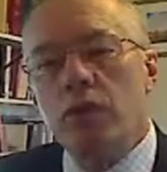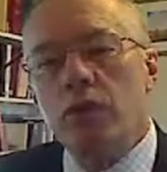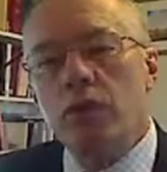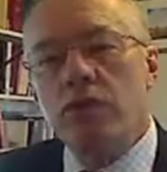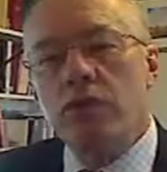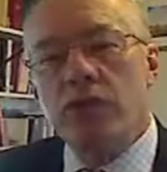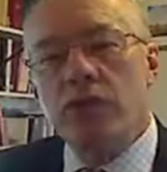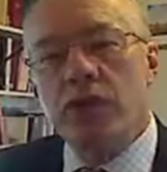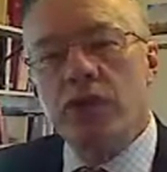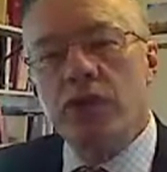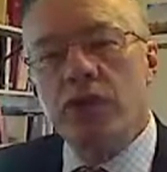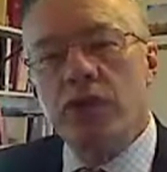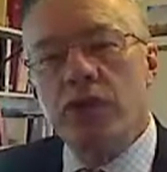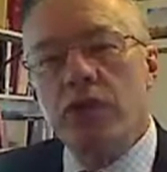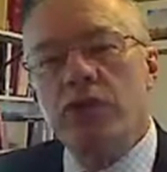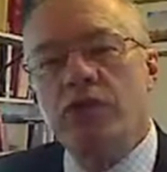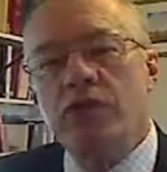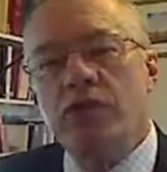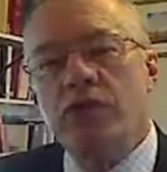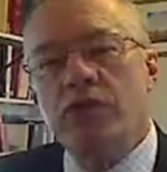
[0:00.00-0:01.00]
also
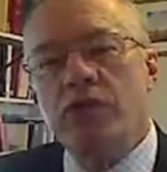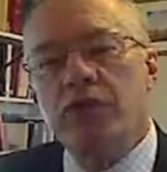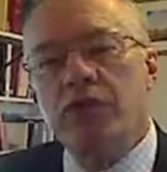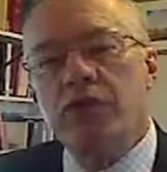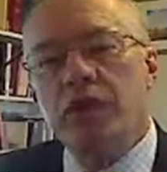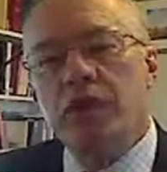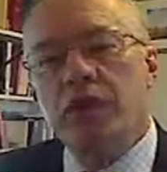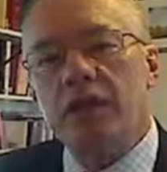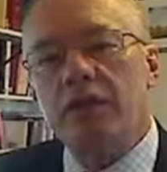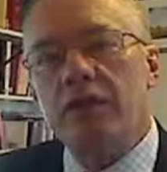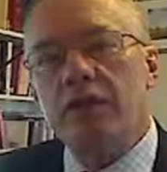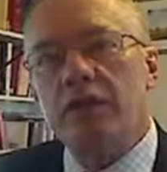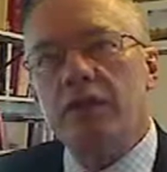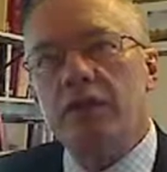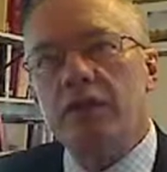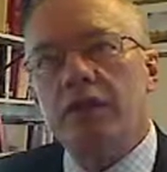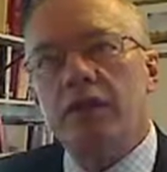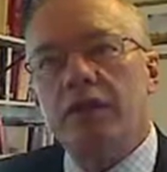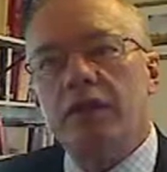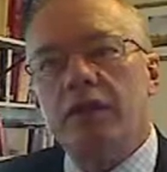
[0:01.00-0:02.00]
notice in the
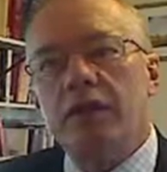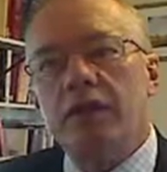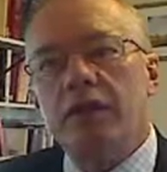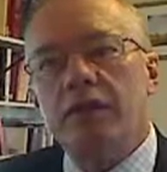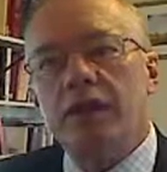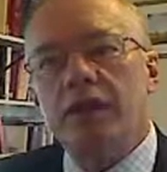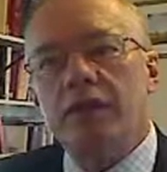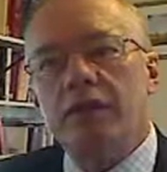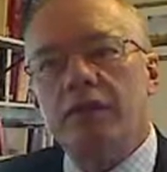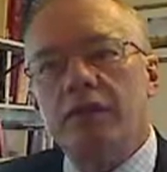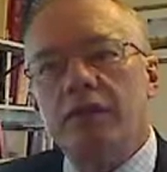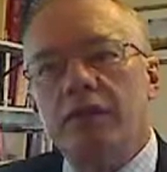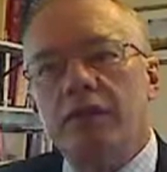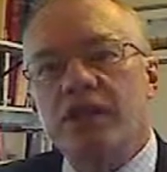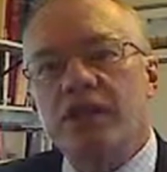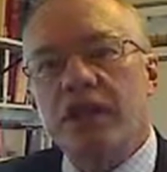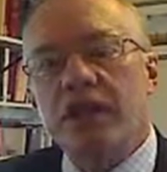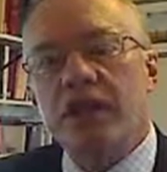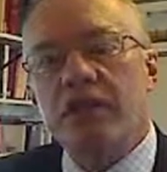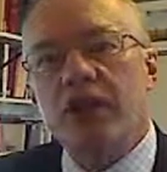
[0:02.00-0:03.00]

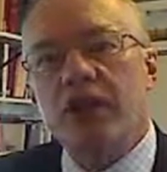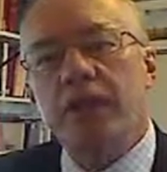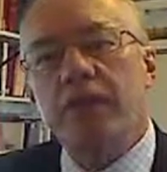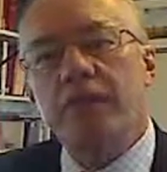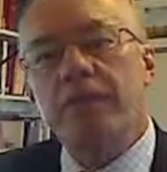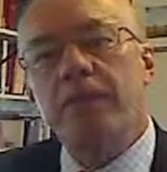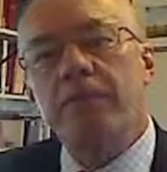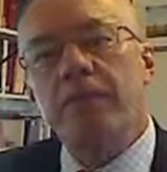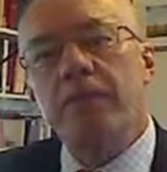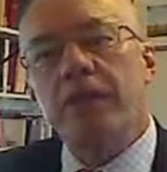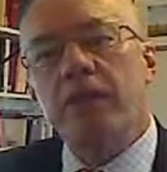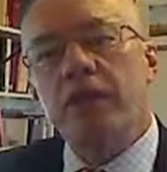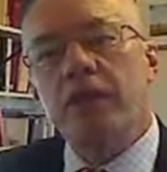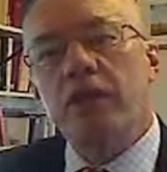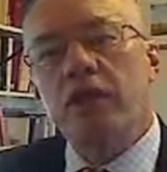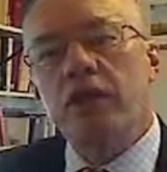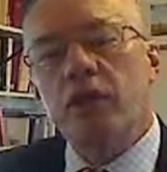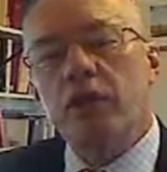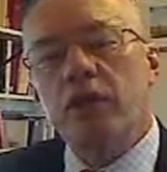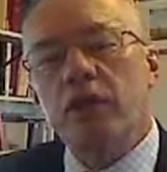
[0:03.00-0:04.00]
study guide
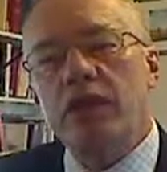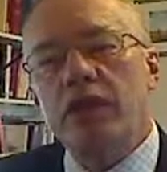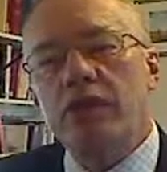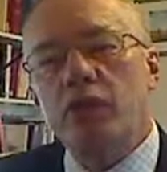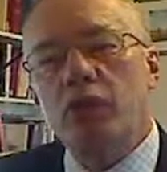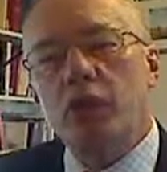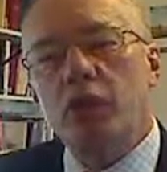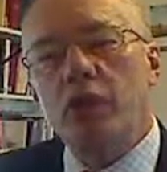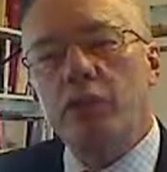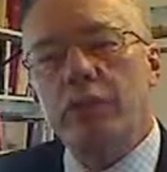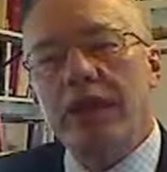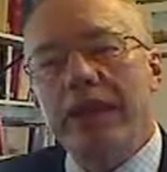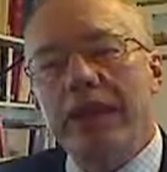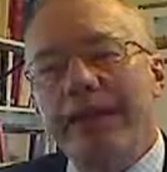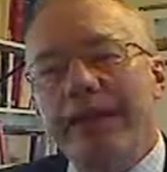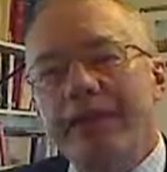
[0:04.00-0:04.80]
that we talk about